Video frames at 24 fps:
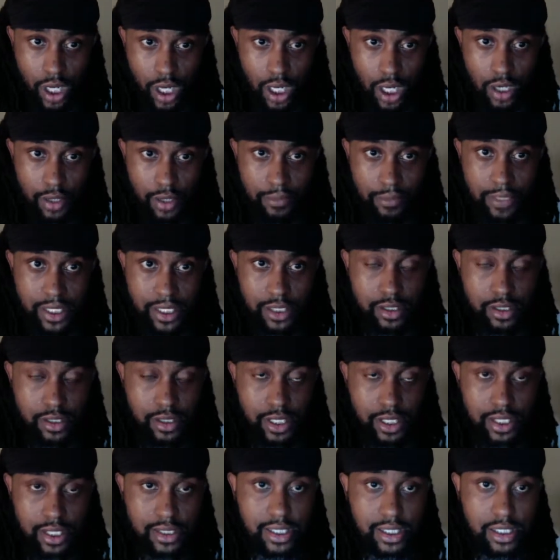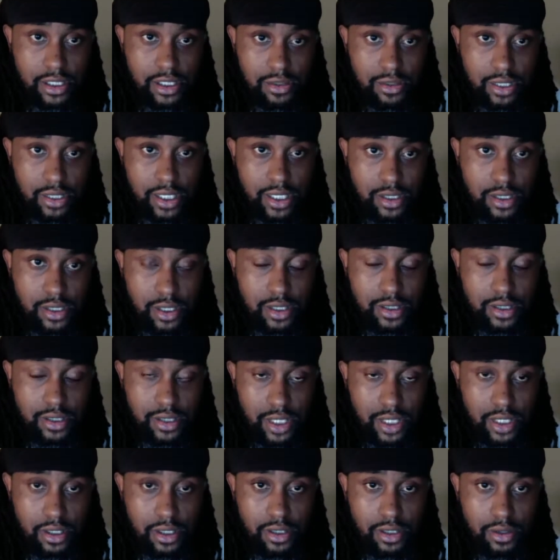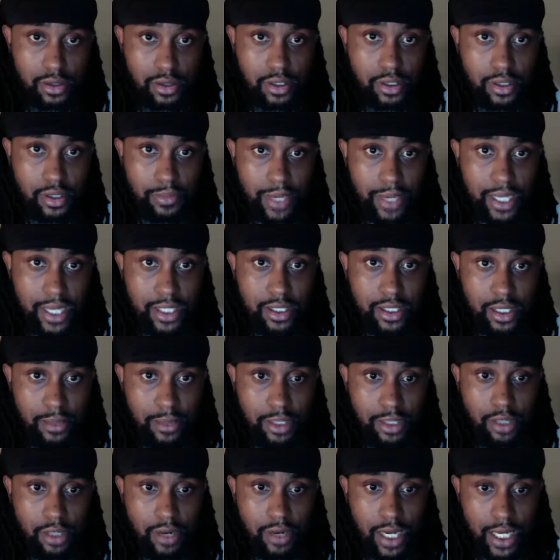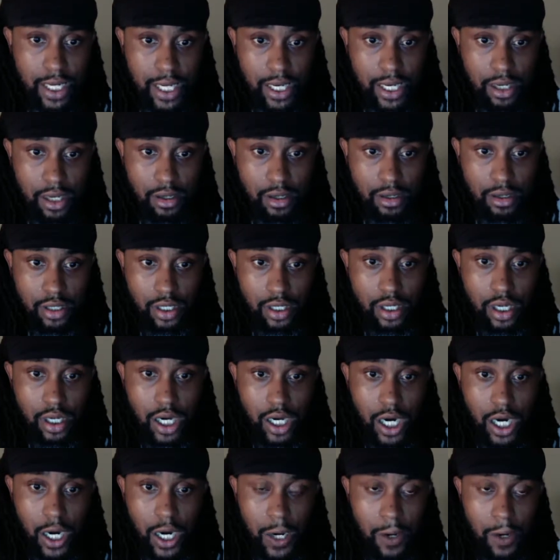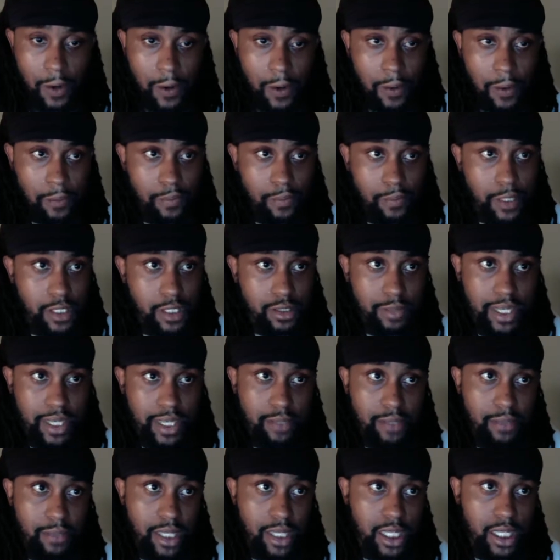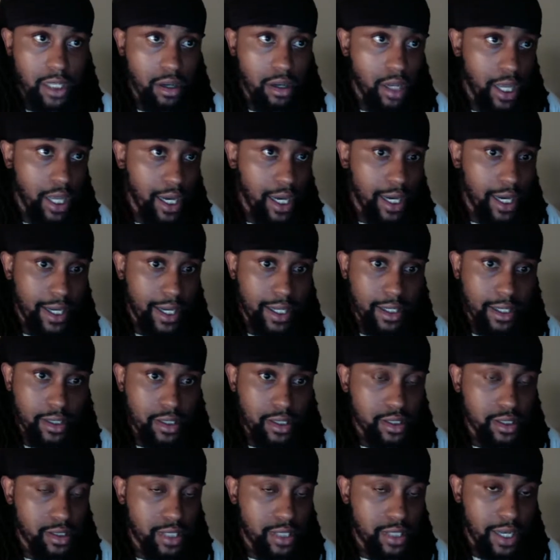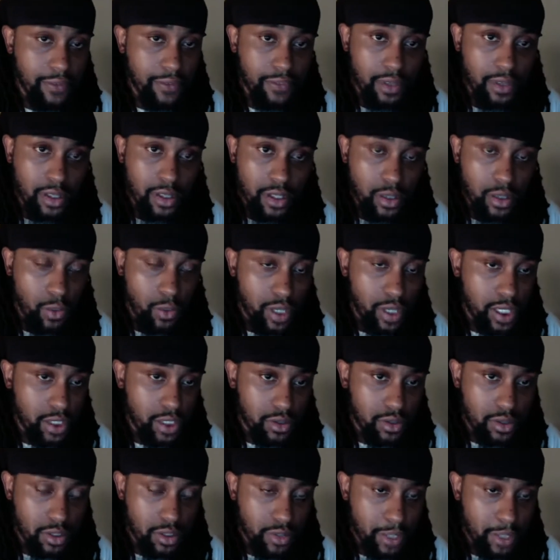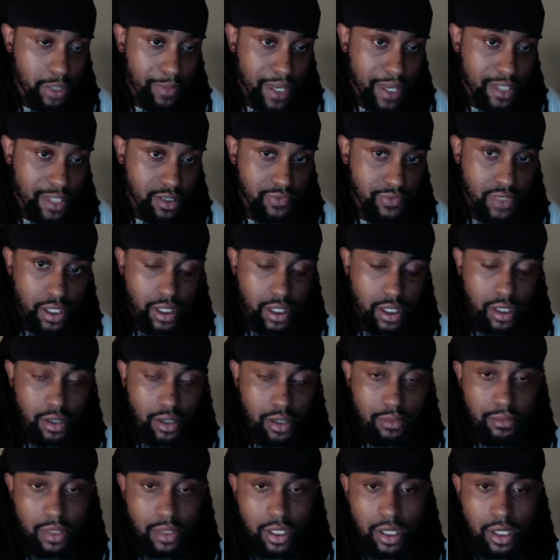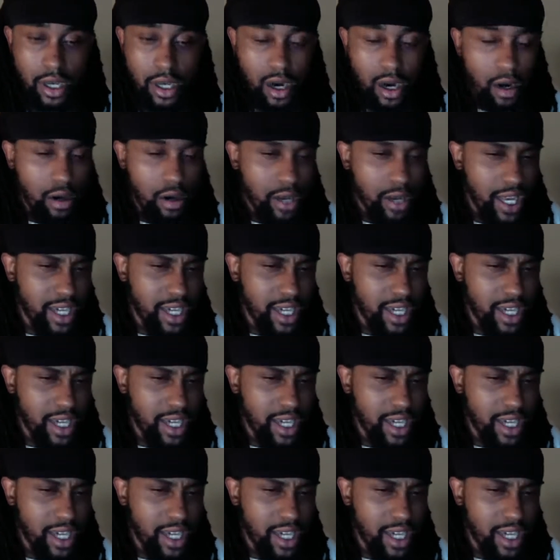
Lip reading: These are things that you need to consider during the pandemic right now. Because making money online is definitely a way you can create passive income. Online